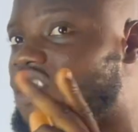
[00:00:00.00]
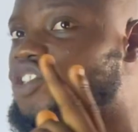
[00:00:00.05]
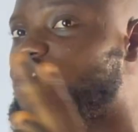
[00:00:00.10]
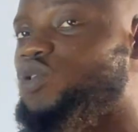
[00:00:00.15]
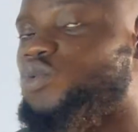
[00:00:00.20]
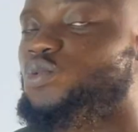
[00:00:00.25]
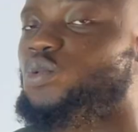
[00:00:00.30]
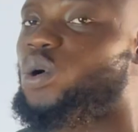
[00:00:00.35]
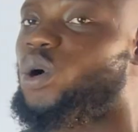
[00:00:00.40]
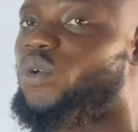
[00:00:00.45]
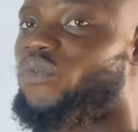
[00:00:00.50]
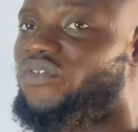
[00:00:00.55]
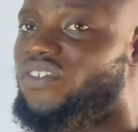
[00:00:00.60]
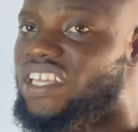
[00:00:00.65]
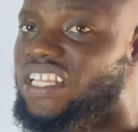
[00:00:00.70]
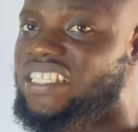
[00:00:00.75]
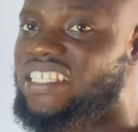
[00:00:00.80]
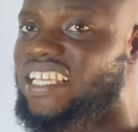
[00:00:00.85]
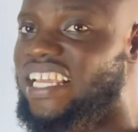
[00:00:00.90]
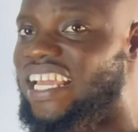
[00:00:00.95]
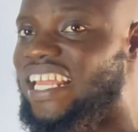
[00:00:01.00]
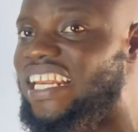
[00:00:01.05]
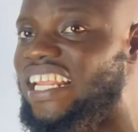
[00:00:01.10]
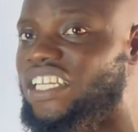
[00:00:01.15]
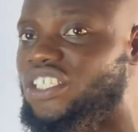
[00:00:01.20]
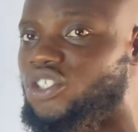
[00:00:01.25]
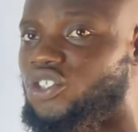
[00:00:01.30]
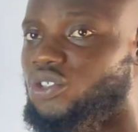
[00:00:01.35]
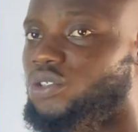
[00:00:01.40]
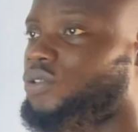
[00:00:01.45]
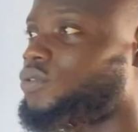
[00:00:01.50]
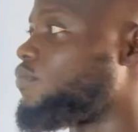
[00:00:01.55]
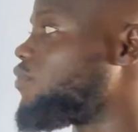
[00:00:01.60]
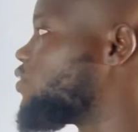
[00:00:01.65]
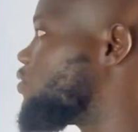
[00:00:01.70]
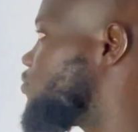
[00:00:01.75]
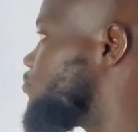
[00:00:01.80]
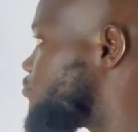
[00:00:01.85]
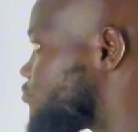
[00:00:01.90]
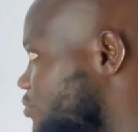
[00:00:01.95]
2 of its electron.
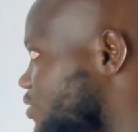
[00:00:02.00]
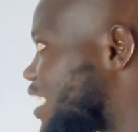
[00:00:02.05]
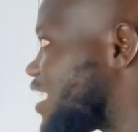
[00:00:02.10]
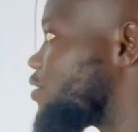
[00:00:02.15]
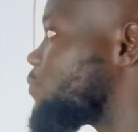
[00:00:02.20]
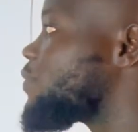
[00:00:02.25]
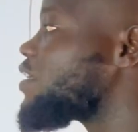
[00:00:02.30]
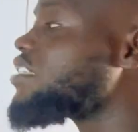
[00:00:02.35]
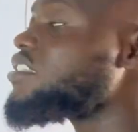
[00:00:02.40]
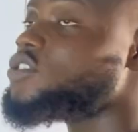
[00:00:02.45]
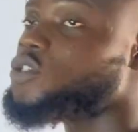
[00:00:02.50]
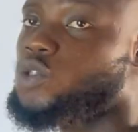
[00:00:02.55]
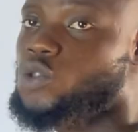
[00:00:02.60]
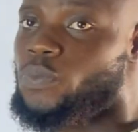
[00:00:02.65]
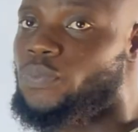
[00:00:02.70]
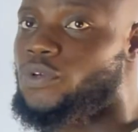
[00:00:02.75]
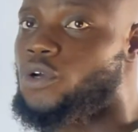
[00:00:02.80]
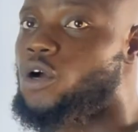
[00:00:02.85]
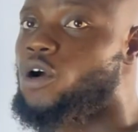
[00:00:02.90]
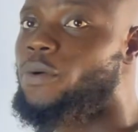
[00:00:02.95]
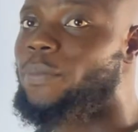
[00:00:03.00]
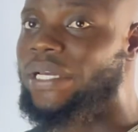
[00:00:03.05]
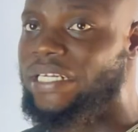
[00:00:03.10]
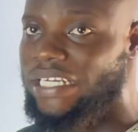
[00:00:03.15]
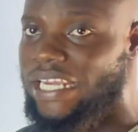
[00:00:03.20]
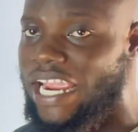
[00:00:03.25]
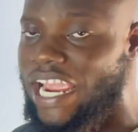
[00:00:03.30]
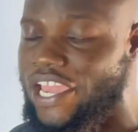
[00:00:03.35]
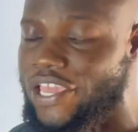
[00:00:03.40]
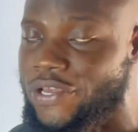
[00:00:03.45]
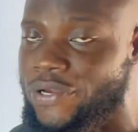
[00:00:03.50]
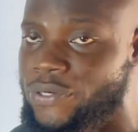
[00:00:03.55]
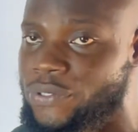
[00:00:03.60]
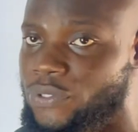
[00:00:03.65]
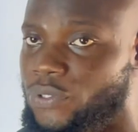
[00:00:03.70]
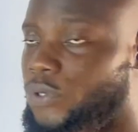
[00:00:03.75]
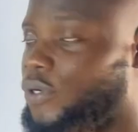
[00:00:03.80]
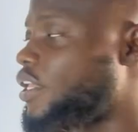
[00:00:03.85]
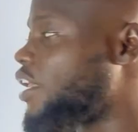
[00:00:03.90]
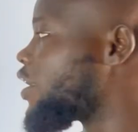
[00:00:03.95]
that makes it to become an ion,
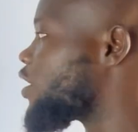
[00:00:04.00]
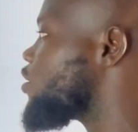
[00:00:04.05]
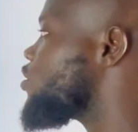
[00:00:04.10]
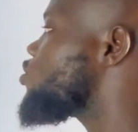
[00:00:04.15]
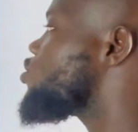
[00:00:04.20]
okay?